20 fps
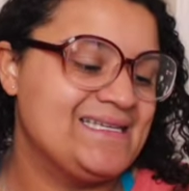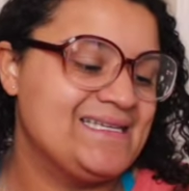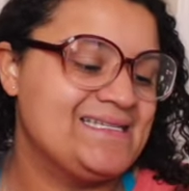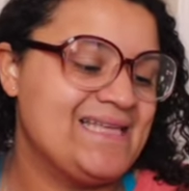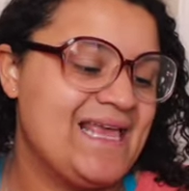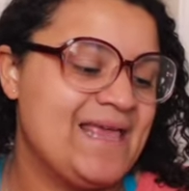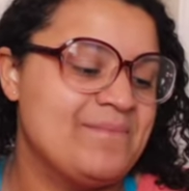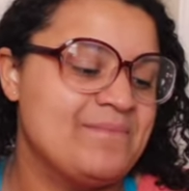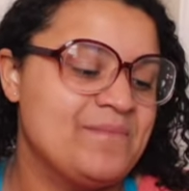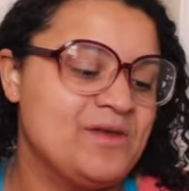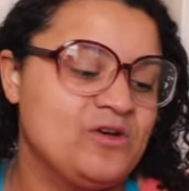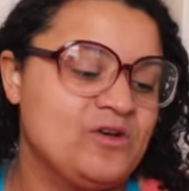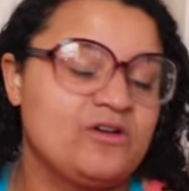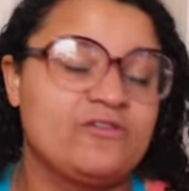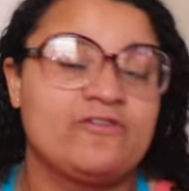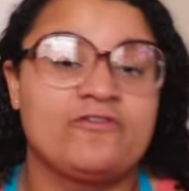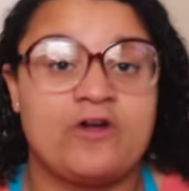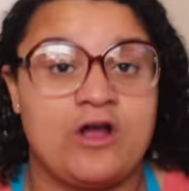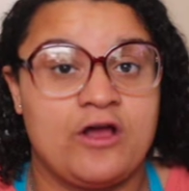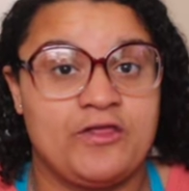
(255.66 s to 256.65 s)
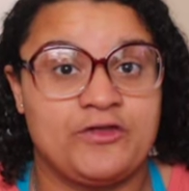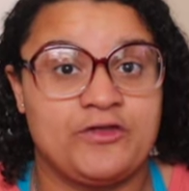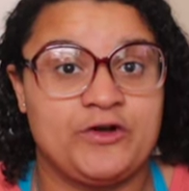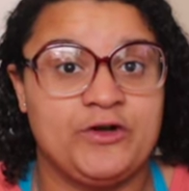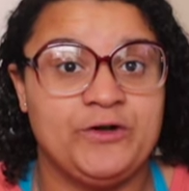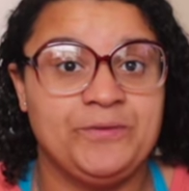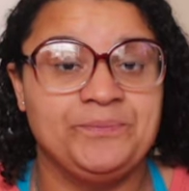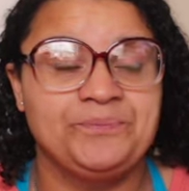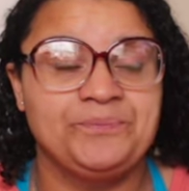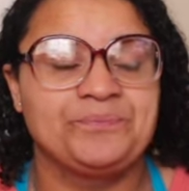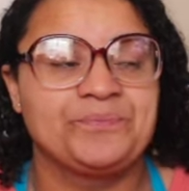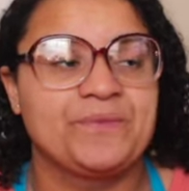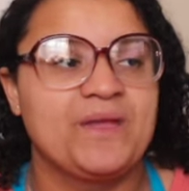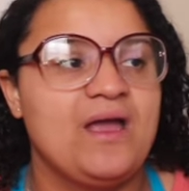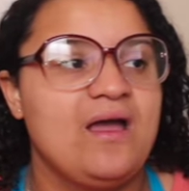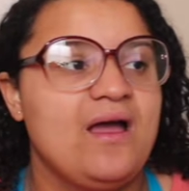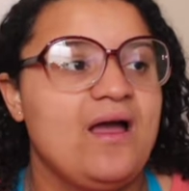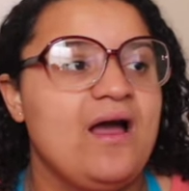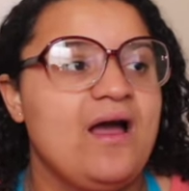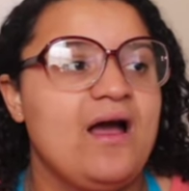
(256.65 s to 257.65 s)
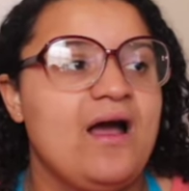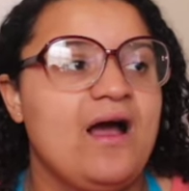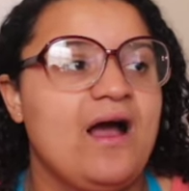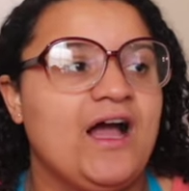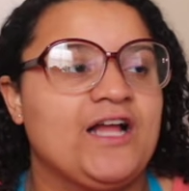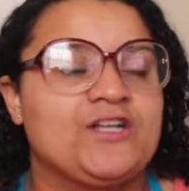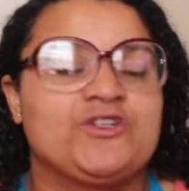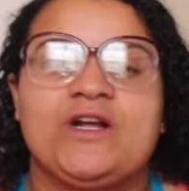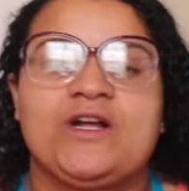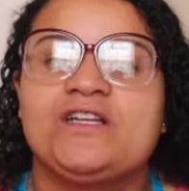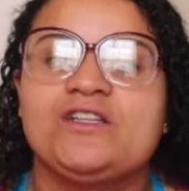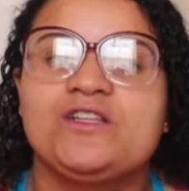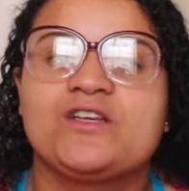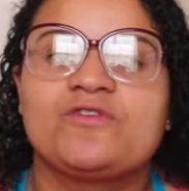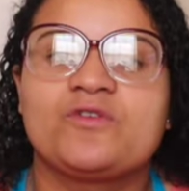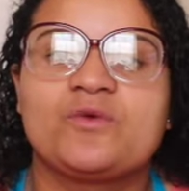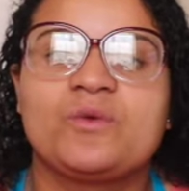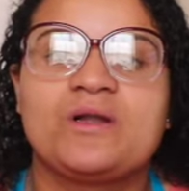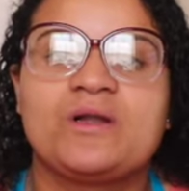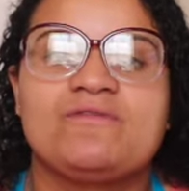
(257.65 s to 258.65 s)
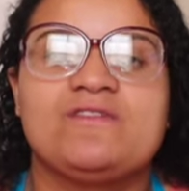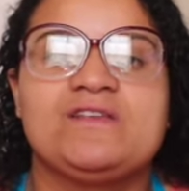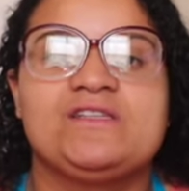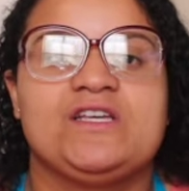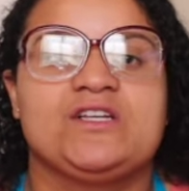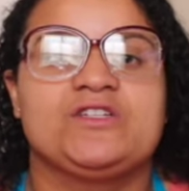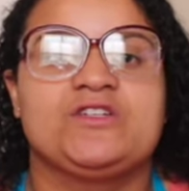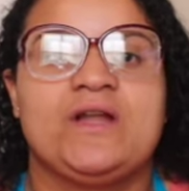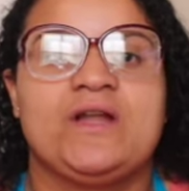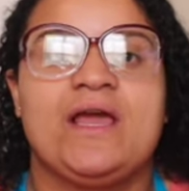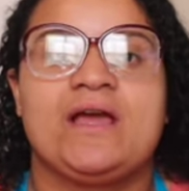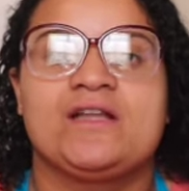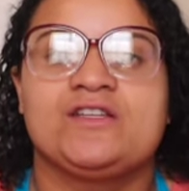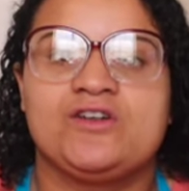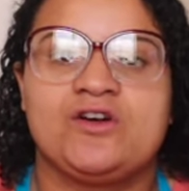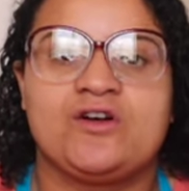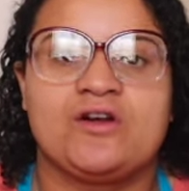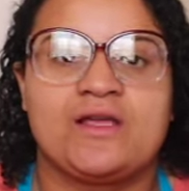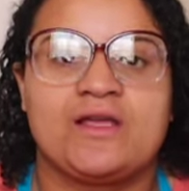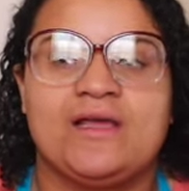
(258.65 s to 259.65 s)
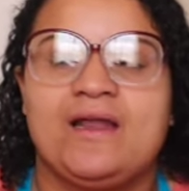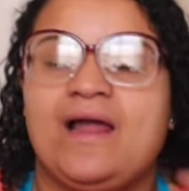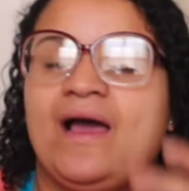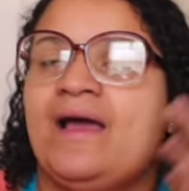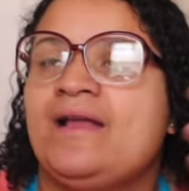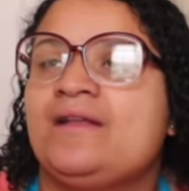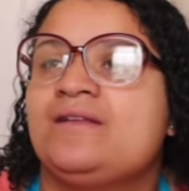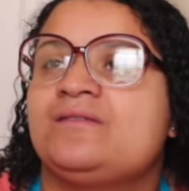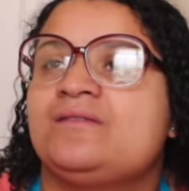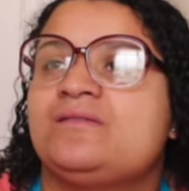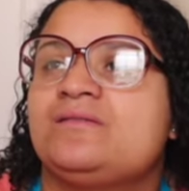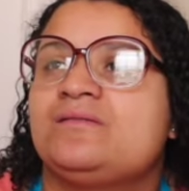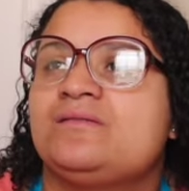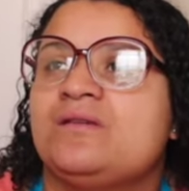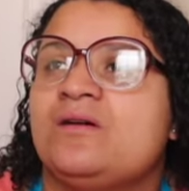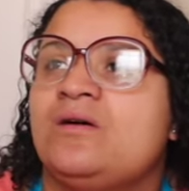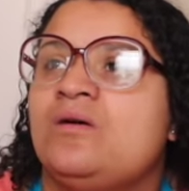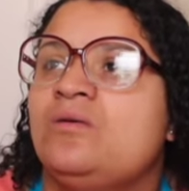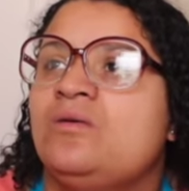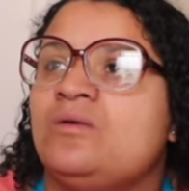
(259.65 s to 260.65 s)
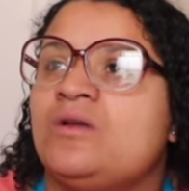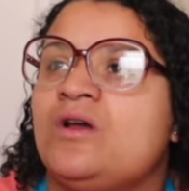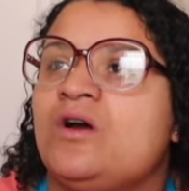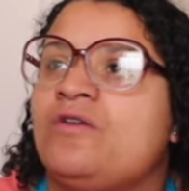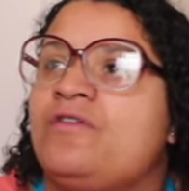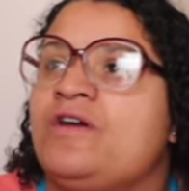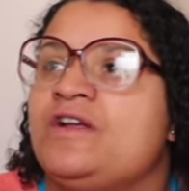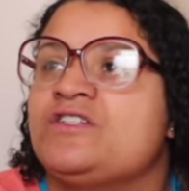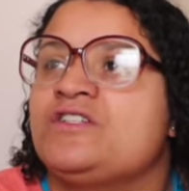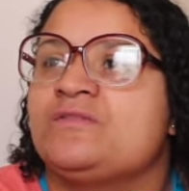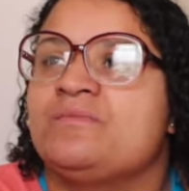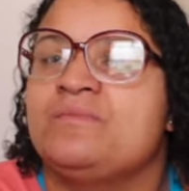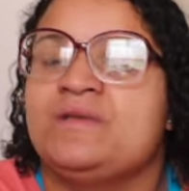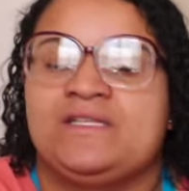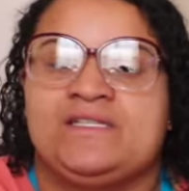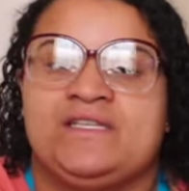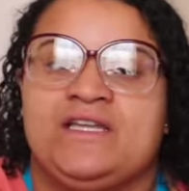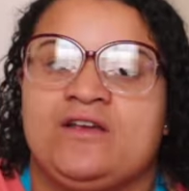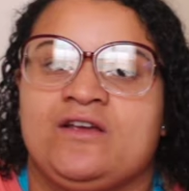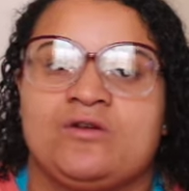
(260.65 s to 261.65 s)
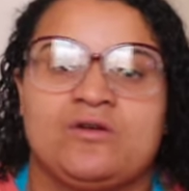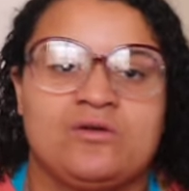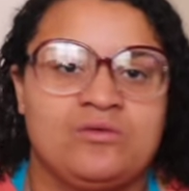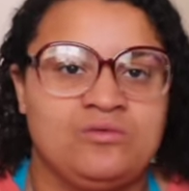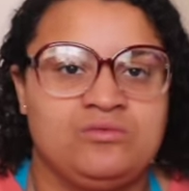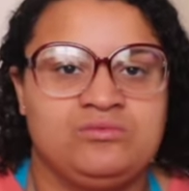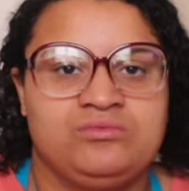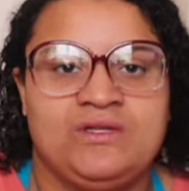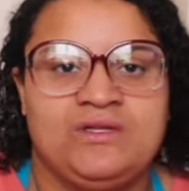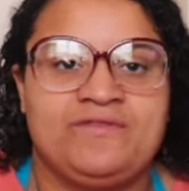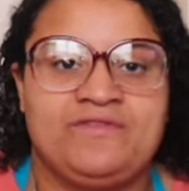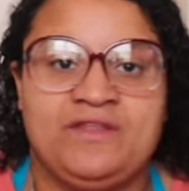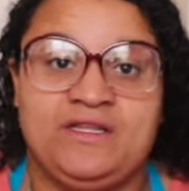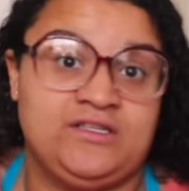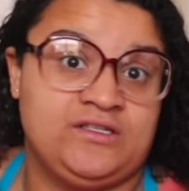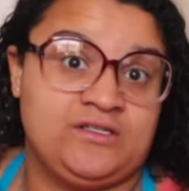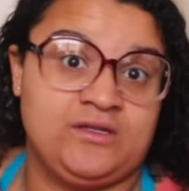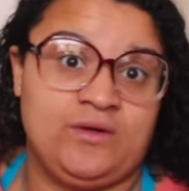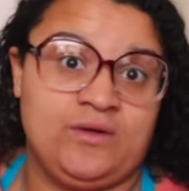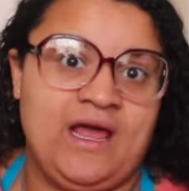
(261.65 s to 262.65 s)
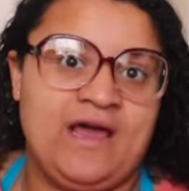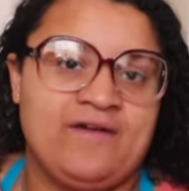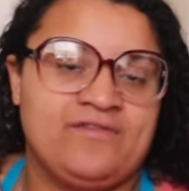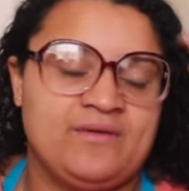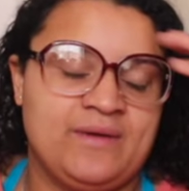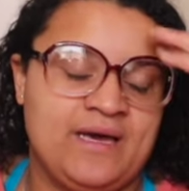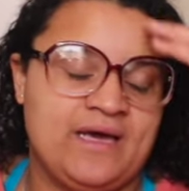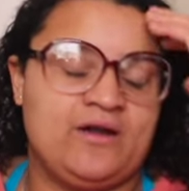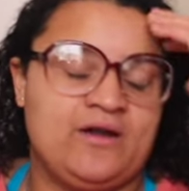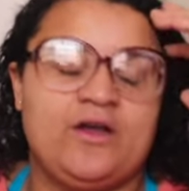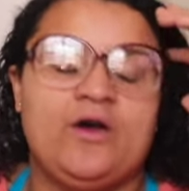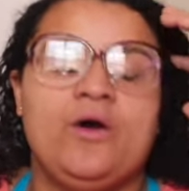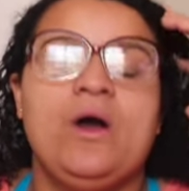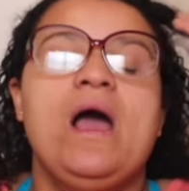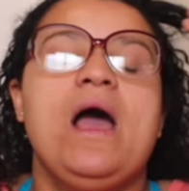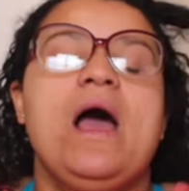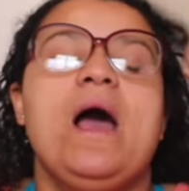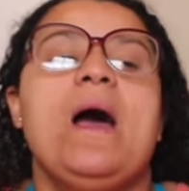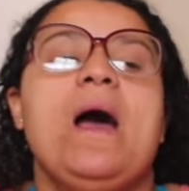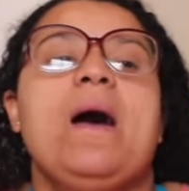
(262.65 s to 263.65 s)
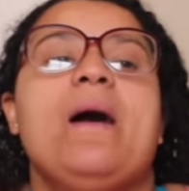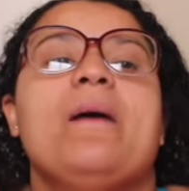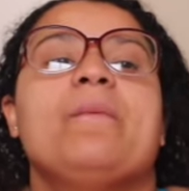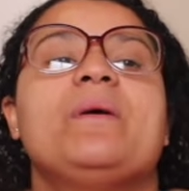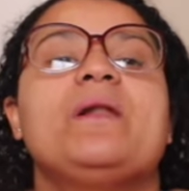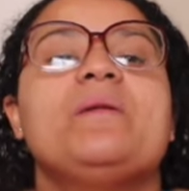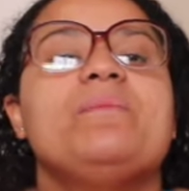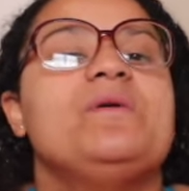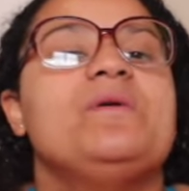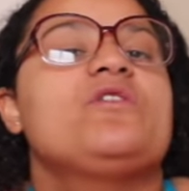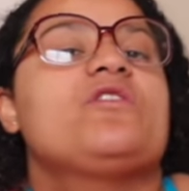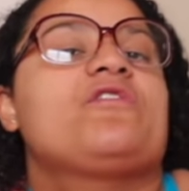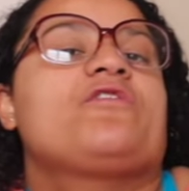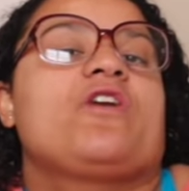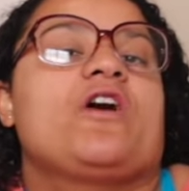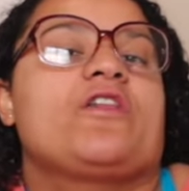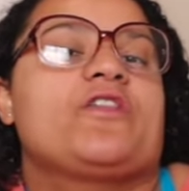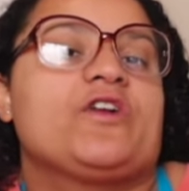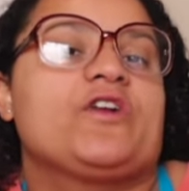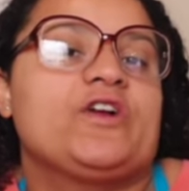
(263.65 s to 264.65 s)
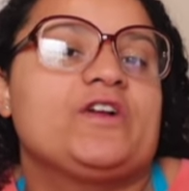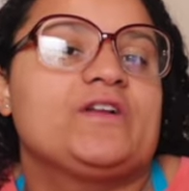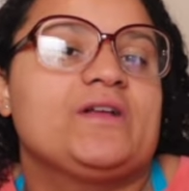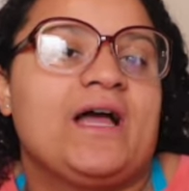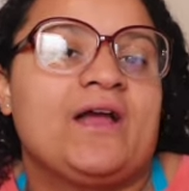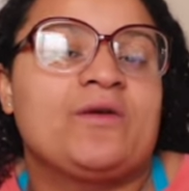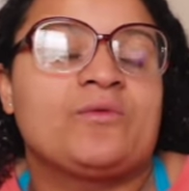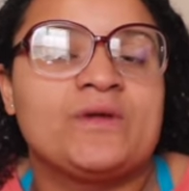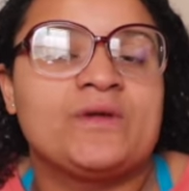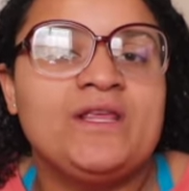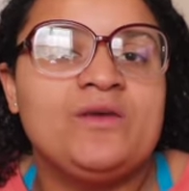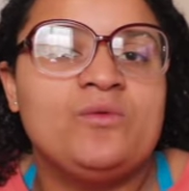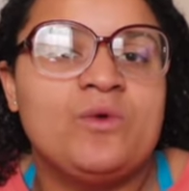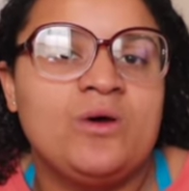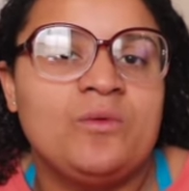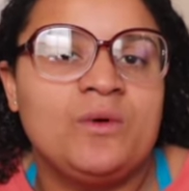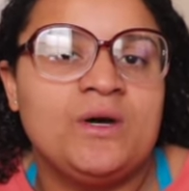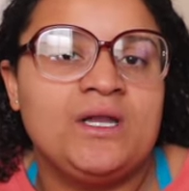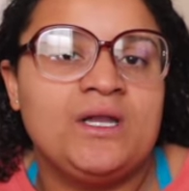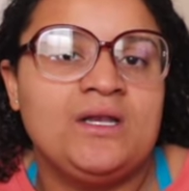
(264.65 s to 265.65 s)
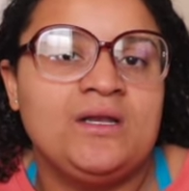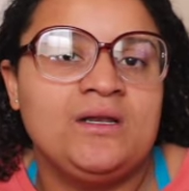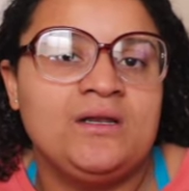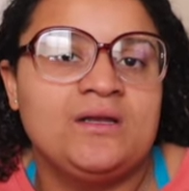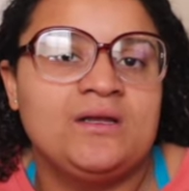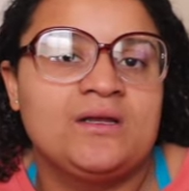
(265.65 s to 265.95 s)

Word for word: is a milk frother. I tried to look for one of these yesterday at Target. I don't know if I just missed it or if they just don't have them. I don't know. But a milk frother. I really want one.